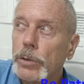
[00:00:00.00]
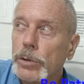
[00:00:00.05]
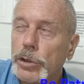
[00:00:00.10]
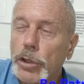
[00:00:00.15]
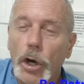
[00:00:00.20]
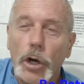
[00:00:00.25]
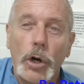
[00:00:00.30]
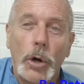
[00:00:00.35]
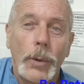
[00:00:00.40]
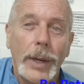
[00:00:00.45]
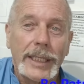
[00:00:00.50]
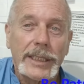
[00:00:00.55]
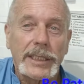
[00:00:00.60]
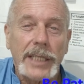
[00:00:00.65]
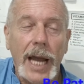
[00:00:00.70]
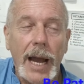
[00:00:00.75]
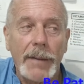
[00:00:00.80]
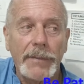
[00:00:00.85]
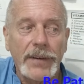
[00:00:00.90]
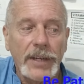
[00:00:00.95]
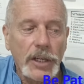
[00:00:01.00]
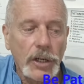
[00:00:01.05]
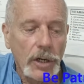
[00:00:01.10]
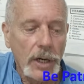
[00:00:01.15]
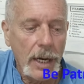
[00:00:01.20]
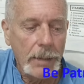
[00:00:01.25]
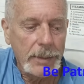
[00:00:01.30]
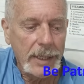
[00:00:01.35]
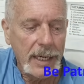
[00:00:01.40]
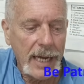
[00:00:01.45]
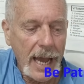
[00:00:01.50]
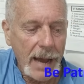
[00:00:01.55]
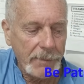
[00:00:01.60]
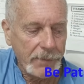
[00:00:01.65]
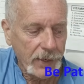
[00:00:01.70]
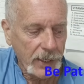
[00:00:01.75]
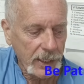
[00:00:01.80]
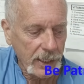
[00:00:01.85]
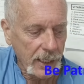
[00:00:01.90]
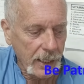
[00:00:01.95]
Togo, West Africa, or I'm in
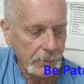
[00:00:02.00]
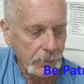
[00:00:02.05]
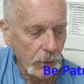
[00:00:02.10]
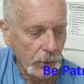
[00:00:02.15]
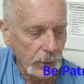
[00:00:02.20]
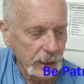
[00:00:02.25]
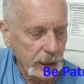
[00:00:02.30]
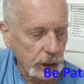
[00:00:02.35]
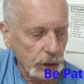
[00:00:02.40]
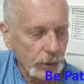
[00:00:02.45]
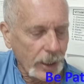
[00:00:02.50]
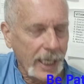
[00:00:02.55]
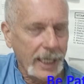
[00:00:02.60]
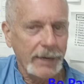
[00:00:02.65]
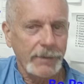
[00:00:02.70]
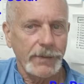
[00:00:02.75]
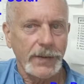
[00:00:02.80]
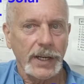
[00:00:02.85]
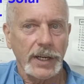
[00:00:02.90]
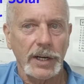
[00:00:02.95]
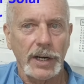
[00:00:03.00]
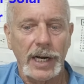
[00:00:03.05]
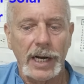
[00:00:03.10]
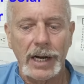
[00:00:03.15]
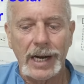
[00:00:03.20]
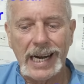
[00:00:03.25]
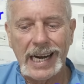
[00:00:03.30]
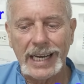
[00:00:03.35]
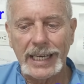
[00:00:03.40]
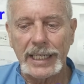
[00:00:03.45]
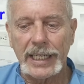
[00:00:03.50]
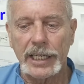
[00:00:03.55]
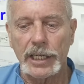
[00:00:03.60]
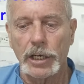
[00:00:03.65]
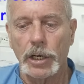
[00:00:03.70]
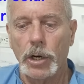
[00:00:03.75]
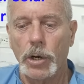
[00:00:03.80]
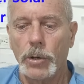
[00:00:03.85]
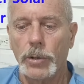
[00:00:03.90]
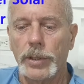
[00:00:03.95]
Africa, I'm always trying to figure out how to get
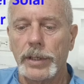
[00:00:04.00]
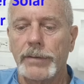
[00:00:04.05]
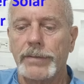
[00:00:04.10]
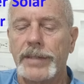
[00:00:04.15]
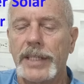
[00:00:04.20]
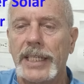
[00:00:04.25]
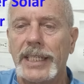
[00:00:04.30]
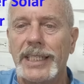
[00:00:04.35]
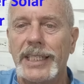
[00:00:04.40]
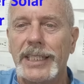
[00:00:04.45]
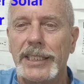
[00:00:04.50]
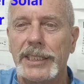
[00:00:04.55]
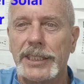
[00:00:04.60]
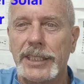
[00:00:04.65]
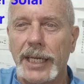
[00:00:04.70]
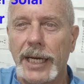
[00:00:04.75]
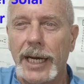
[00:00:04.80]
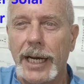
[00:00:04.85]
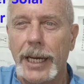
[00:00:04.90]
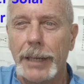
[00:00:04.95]
a hold of these